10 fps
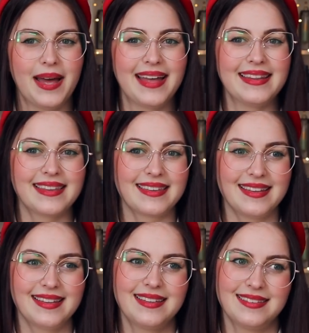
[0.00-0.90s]
and
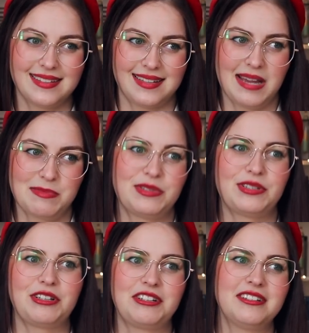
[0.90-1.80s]
the time
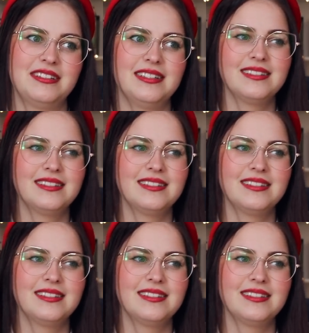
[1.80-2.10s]
turner.